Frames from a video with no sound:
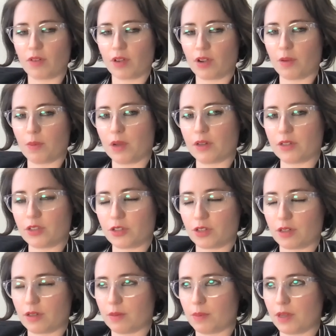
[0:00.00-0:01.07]
very much.
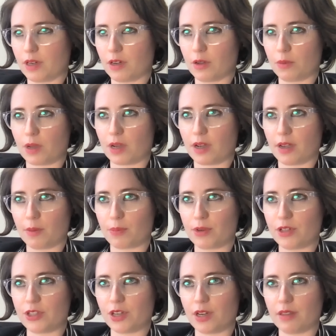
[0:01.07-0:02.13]
I
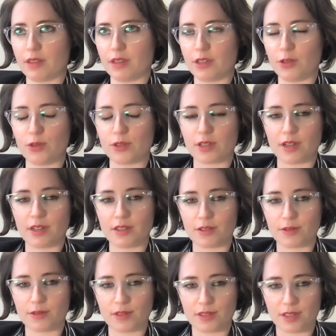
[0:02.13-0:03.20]
appreciate the two sides
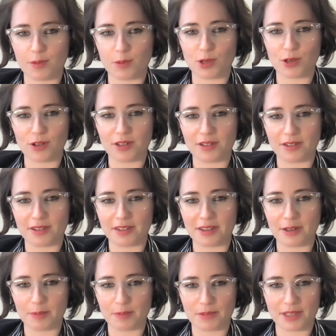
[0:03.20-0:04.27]
of the same coin
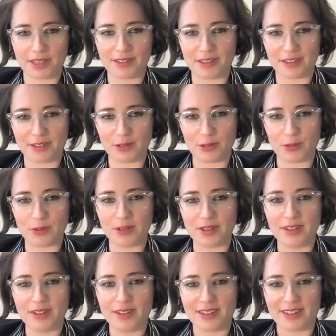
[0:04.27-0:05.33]
take that you
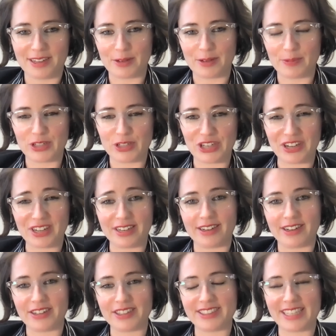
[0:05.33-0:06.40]
shared
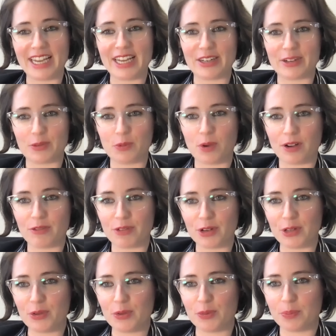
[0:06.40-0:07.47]
here. Zane, one for
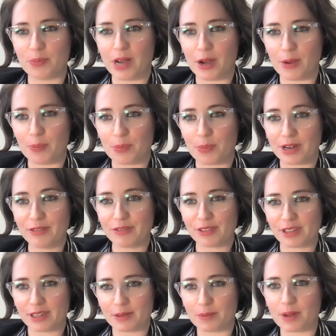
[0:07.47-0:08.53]
you,
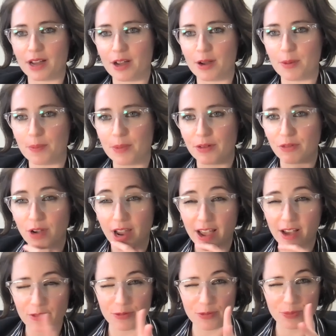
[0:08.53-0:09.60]
briefly, before I
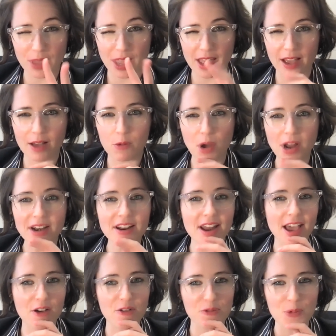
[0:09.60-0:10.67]
have
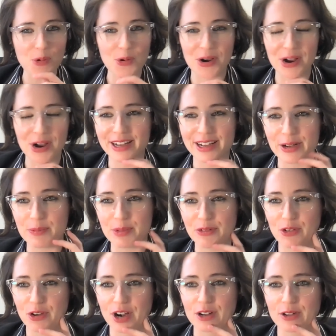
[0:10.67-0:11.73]
1.5 more
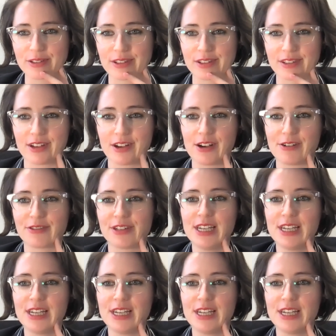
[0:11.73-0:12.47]
before I close this off.